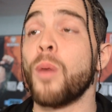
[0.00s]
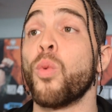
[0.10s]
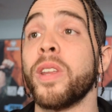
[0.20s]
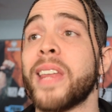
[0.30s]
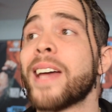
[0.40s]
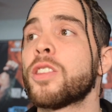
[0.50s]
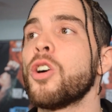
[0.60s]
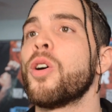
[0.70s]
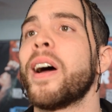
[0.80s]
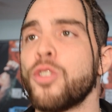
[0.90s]
With that
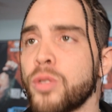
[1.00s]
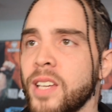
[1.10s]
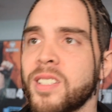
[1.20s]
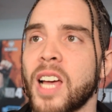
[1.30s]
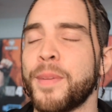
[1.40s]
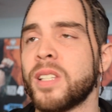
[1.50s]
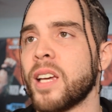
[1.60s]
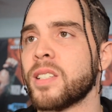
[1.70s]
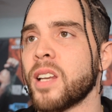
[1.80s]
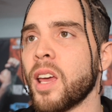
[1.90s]
though, I do think Tommy
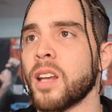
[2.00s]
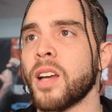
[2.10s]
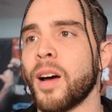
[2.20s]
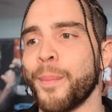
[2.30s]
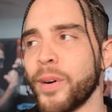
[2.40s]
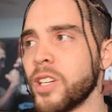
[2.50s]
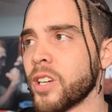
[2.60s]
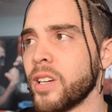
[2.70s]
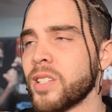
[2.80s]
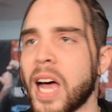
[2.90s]
takes it again. I'm pretty
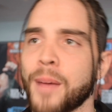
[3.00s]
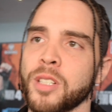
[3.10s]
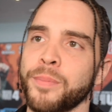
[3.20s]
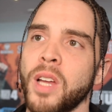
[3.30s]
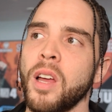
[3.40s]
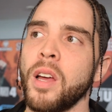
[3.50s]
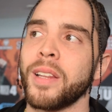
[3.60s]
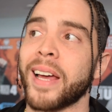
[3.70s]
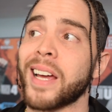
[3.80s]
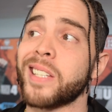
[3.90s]
sure he stops him.
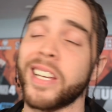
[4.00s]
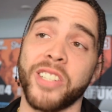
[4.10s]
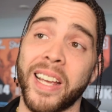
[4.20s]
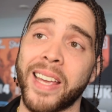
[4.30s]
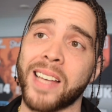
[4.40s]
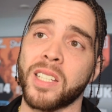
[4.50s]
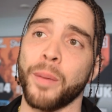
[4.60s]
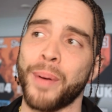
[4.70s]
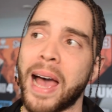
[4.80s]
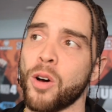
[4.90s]
Like I said, Jake has
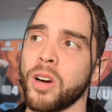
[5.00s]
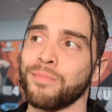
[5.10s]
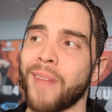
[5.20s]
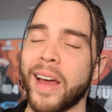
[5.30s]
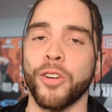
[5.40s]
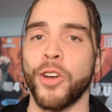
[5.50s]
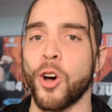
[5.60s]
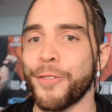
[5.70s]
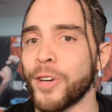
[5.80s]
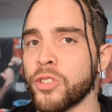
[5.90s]
good power. I don't
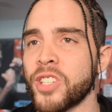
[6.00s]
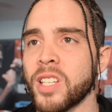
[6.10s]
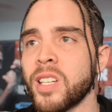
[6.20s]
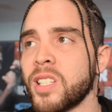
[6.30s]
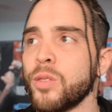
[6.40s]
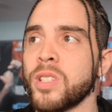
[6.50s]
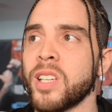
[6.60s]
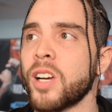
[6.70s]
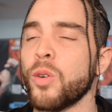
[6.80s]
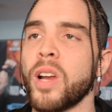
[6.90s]
know if it was just because he was
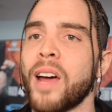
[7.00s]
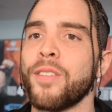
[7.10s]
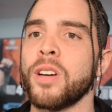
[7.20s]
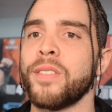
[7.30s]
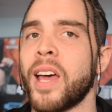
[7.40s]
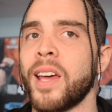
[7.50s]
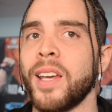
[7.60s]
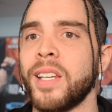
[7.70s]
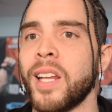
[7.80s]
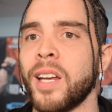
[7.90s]
sick or whatever that
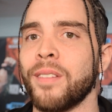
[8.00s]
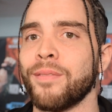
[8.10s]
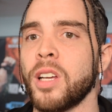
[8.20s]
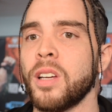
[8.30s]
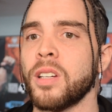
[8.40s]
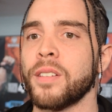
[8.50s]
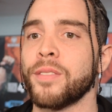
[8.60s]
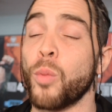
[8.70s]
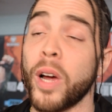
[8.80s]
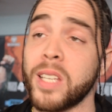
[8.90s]
he didn't,
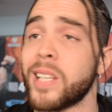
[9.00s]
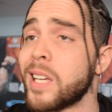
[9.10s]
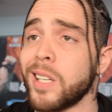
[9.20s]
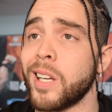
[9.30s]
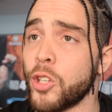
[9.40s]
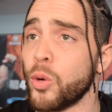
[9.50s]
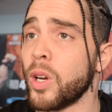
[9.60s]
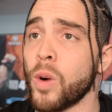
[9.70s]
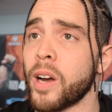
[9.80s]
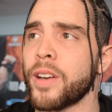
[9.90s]
from what he says, he didn't do
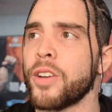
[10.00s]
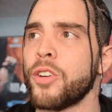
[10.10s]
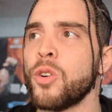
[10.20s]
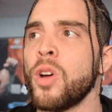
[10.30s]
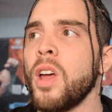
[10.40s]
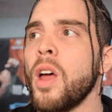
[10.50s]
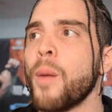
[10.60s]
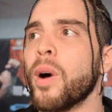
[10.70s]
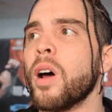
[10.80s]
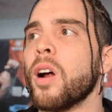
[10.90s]
what he wanted to do.
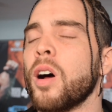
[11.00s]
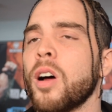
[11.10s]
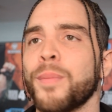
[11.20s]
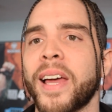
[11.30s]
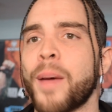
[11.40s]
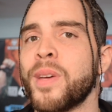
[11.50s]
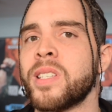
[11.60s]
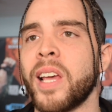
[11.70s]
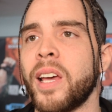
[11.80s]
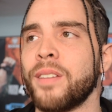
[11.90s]
But like I've been
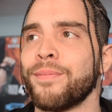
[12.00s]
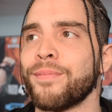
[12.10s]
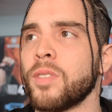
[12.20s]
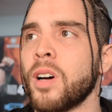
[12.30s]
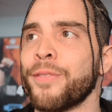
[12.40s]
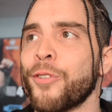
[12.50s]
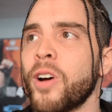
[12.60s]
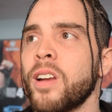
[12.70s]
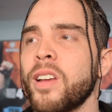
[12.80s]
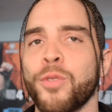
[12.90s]
saying up
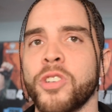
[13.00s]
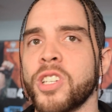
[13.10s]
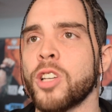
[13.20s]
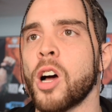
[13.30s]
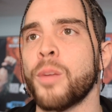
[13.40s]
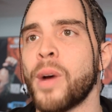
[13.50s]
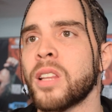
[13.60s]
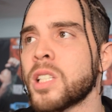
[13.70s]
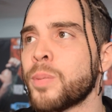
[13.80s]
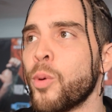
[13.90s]
front, if we're just talking
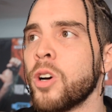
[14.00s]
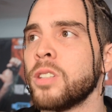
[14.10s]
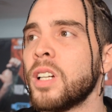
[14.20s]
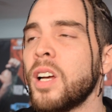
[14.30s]
about the sport,